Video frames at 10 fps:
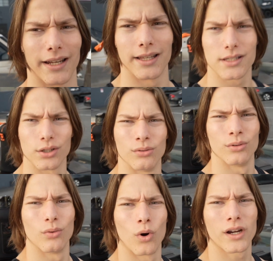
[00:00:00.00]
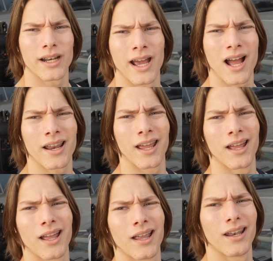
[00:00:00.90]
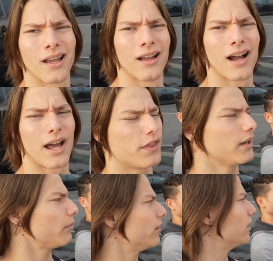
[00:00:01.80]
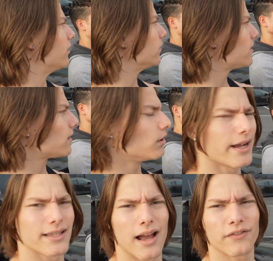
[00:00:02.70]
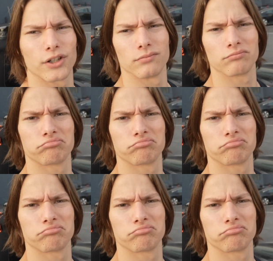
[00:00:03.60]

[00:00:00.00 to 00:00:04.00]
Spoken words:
get into working out, and I think I'm gonna see you guys after.